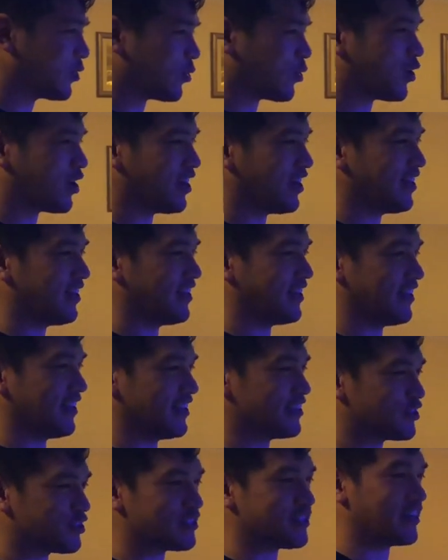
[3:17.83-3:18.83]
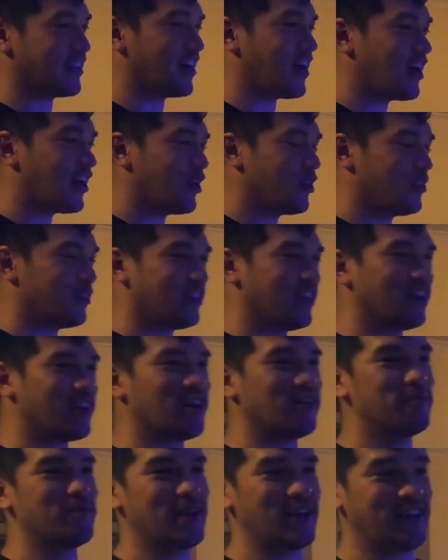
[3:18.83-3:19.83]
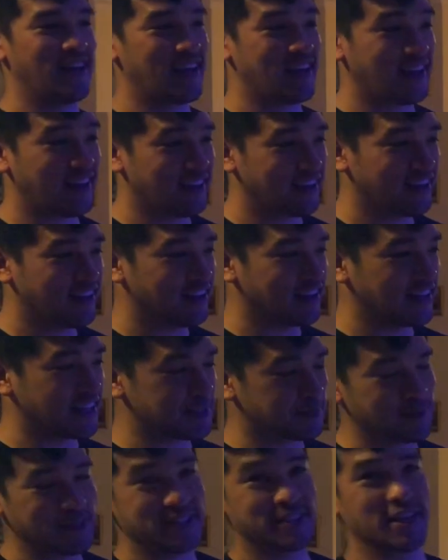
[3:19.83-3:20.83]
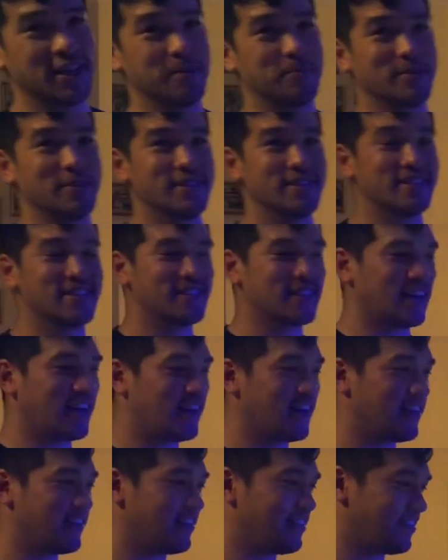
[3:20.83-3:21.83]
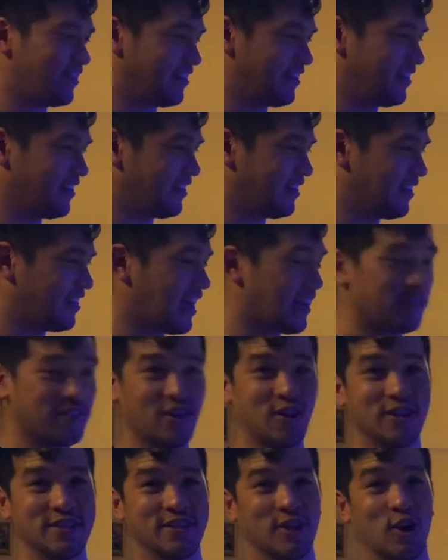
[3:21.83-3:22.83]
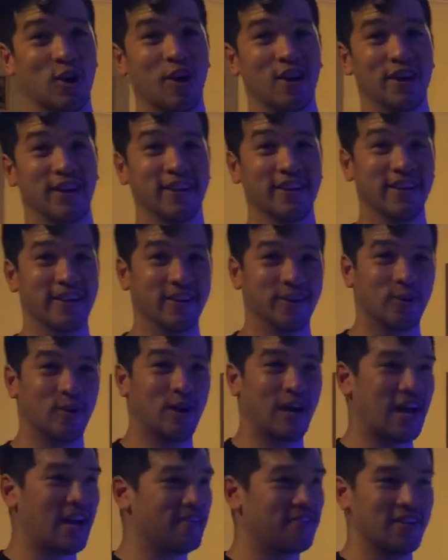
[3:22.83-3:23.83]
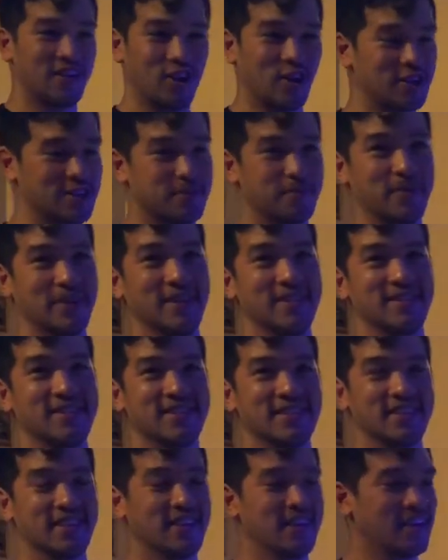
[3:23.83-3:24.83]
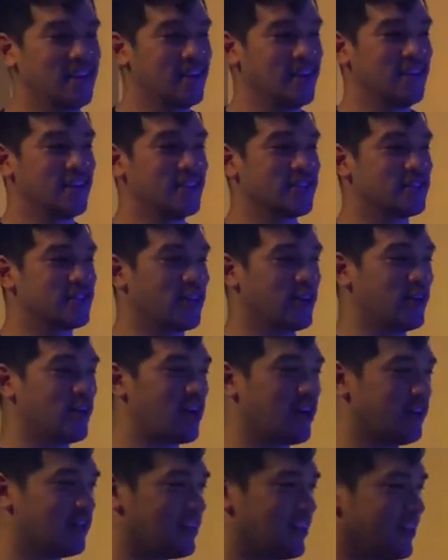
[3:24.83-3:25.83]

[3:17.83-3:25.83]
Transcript: quite interesting. I don't think I've met any SPS keepers that haven't lost a colony or haven't lost a piece for sure. So I